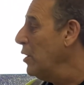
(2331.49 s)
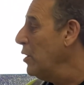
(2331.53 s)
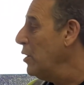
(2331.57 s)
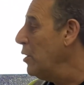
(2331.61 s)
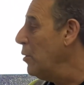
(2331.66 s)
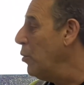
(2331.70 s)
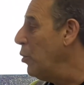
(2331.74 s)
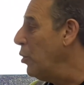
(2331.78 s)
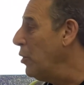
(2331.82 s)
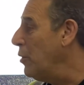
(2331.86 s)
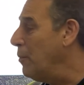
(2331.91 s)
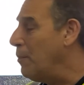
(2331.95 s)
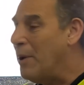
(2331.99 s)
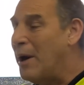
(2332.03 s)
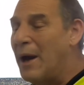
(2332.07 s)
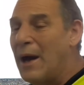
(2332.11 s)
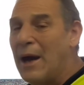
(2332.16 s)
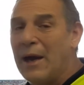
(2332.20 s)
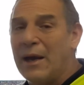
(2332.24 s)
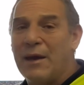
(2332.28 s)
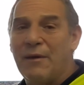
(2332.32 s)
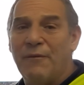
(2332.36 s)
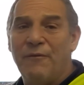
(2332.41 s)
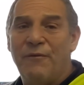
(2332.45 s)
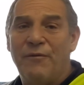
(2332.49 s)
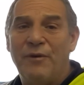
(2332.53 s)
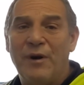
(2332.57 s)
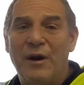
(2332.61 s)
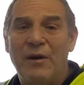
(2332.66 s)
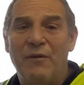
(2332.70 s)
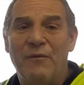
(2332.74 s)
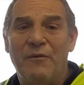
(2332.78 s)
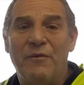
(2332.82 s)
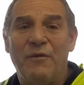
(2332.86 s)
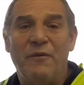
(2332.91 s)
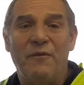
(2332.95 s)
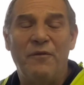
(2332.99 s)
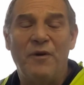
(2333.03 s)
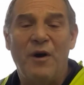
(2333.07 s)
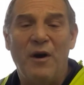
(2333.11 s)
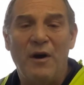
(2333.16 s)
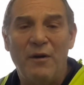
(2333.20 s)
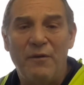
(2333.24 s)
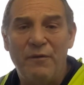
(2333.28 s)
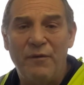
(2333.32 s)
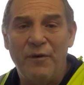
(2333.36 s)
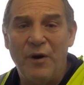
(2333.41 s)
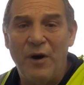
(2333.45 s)
You wouldn't park in front of
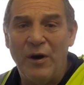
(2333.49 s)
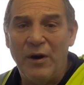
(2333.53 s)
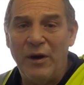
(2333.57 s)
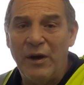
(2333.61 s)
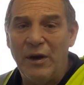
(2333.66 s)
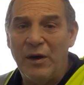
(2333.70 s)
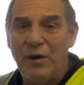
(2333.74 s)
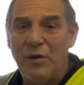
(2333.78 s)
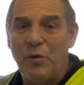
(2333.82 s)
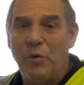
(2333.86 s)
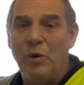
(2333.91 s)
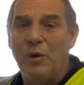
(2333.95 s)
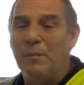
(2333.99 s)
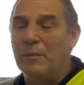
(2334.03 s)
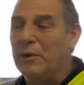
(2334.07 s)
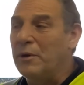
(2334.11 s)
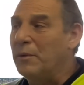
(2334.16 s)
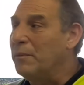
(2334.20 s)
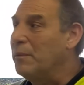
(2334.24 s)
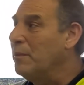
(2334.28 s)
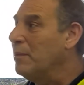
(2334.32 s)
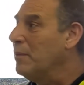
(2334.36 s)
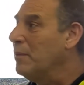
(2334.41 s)
firefighting equipment.